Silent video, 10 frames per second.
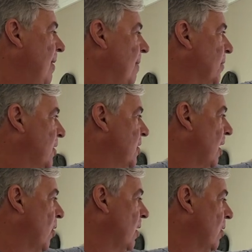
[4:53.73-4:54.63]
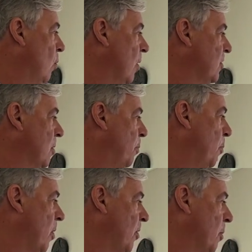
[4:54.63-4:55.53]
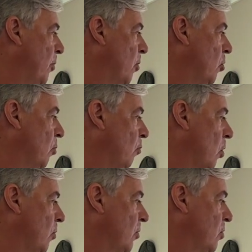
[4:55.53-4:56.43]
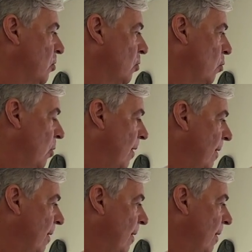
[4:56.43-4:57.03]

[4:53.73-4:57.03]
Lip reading: this area was on the Pilgrim Road to